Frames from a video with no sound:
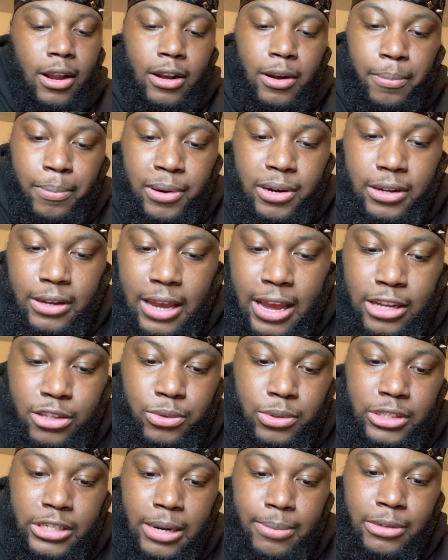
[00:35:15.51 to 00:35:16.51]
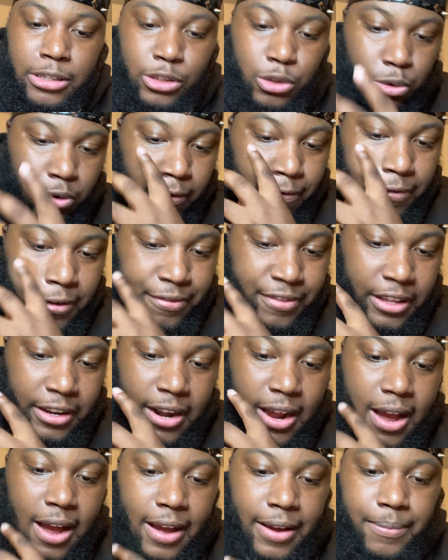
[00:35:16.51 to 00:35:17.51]
the book of Ezra, chapter 2 and
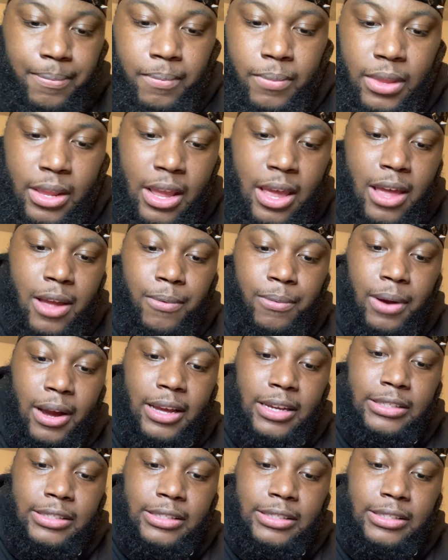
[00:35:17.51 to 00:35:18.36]
59, right?